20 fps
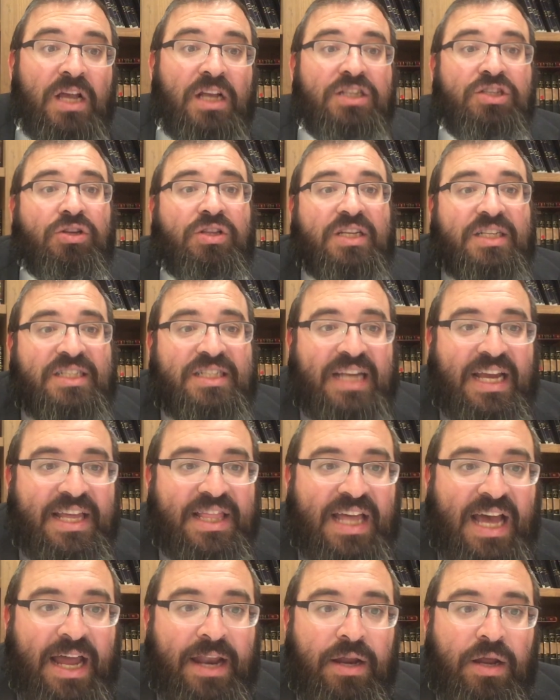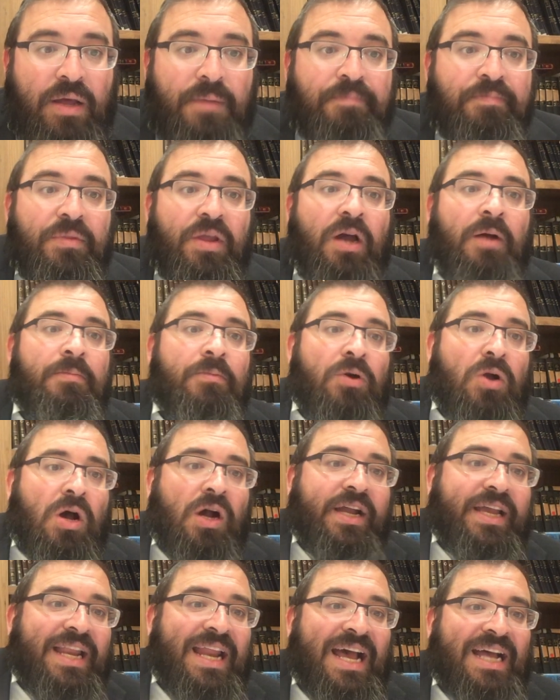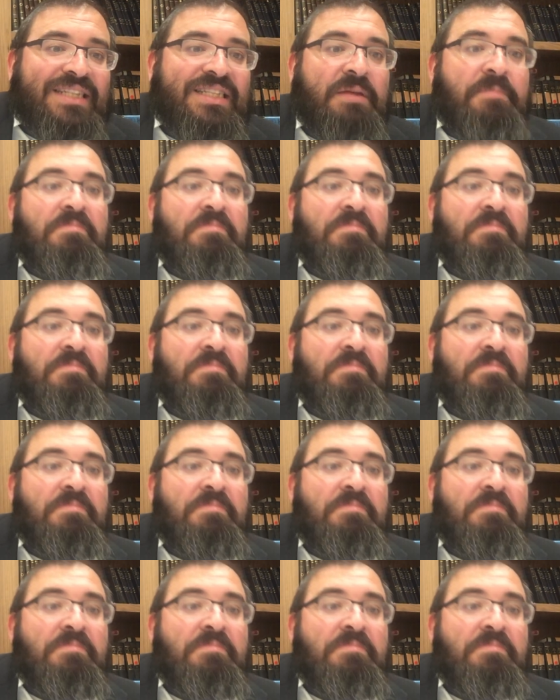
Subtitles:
So to say that a Moroccan has